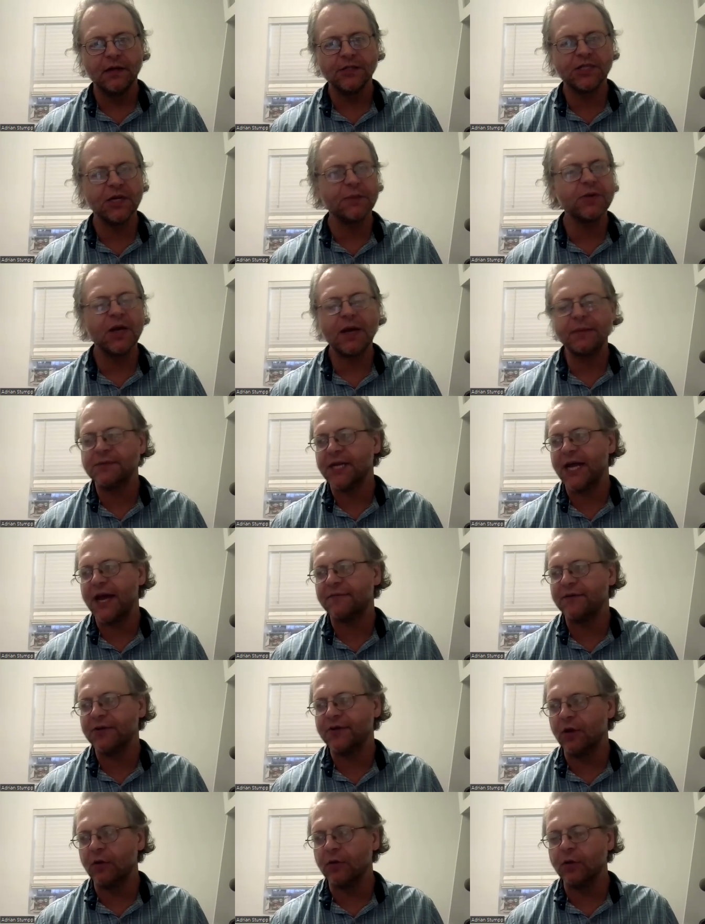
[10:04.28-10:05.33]
Sometimes I
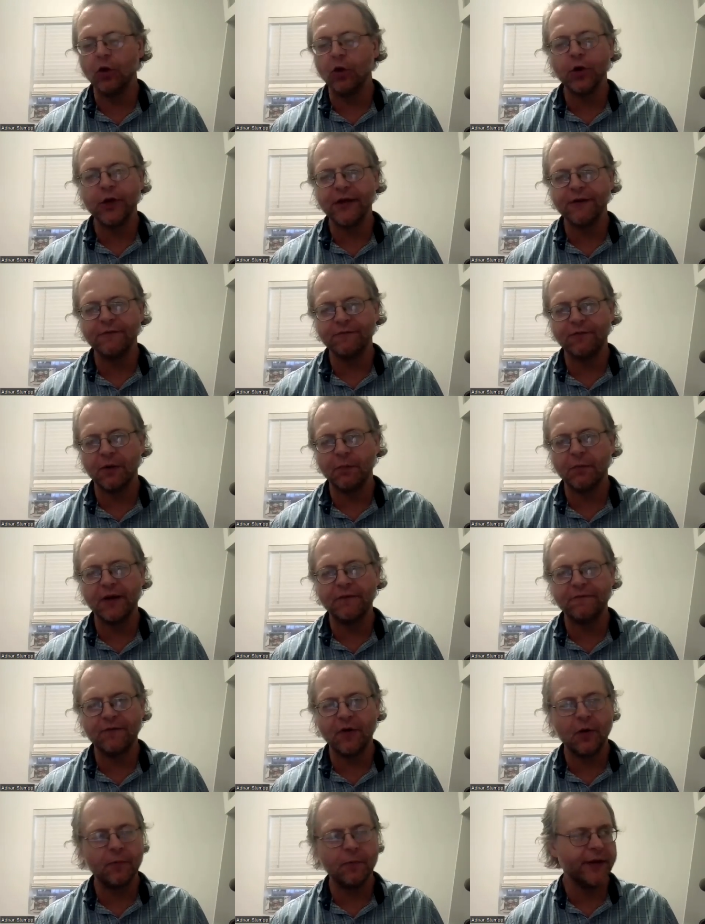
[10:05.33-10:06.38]
have to go looking for my
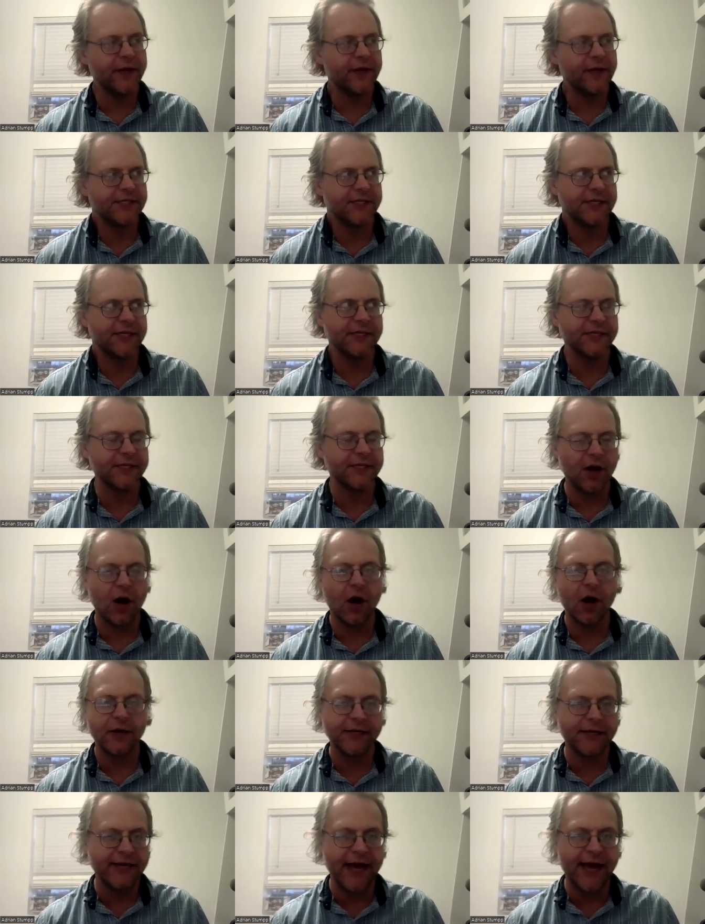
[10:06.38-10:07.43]
phone because it has
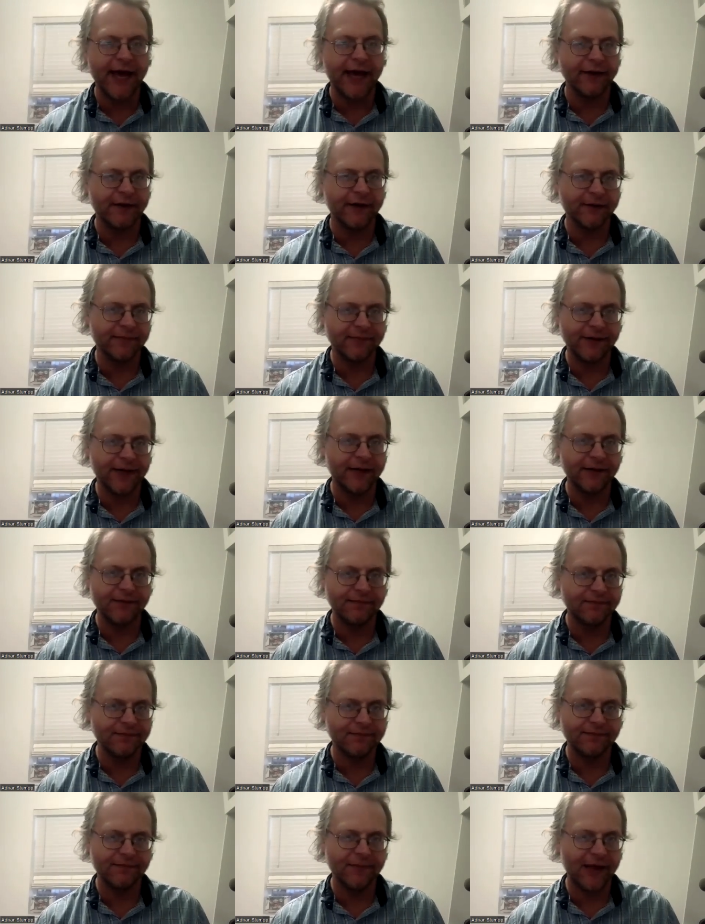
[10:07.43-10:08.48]
gone dead
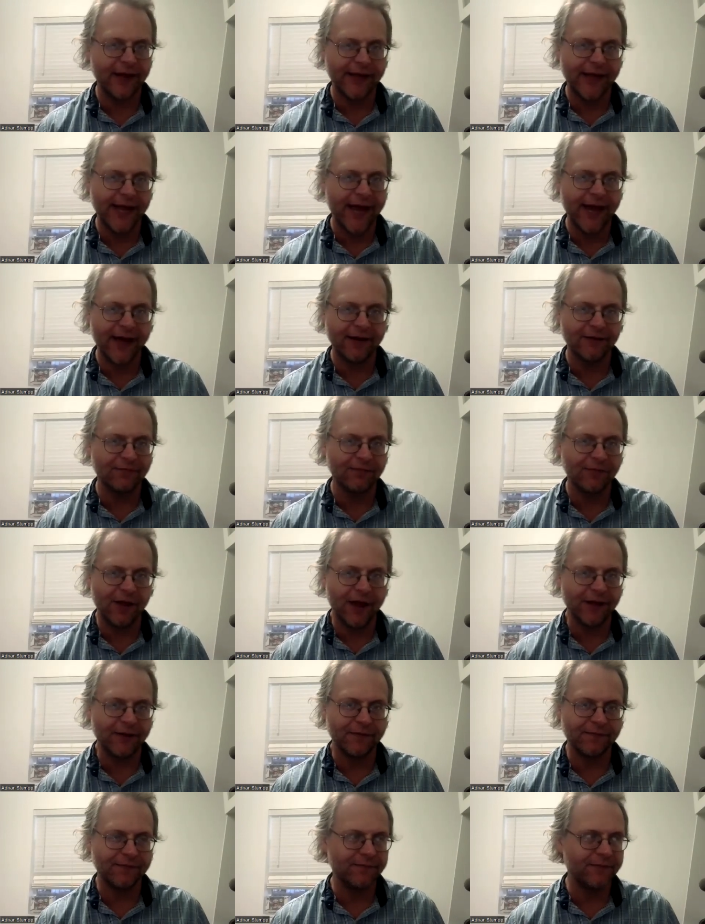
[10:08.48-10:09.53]
and I can't
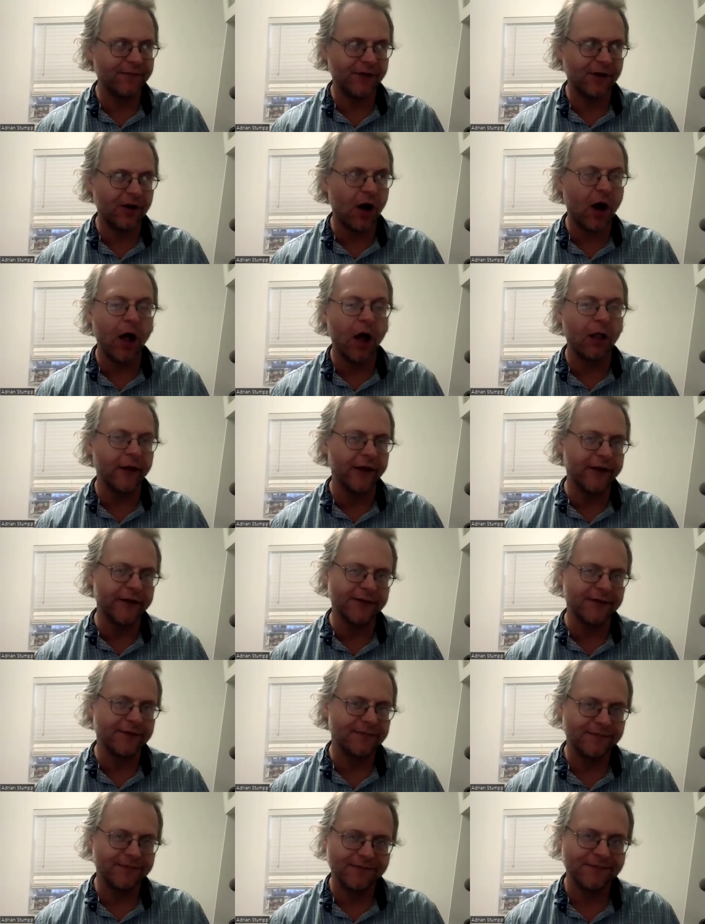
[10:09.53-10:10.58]
like call
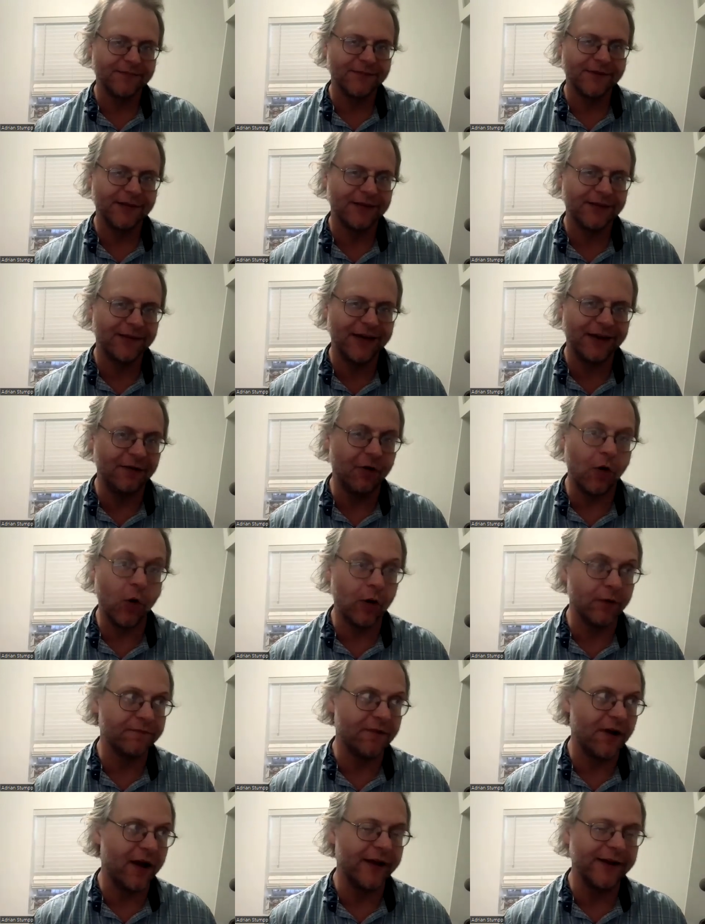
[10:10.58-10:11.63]
it and
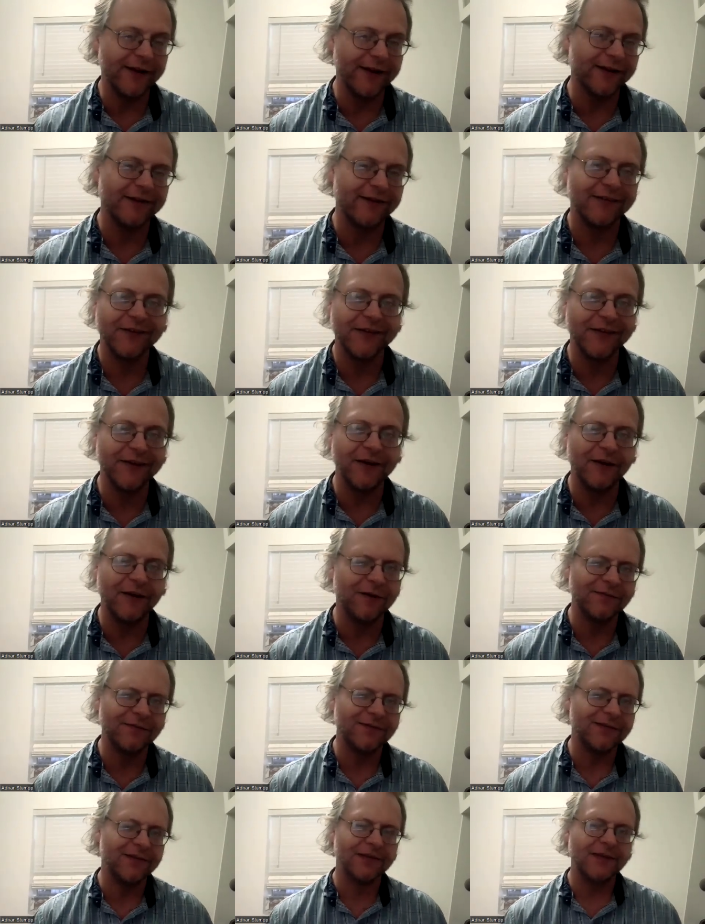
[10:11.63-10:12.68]
or find it, you know.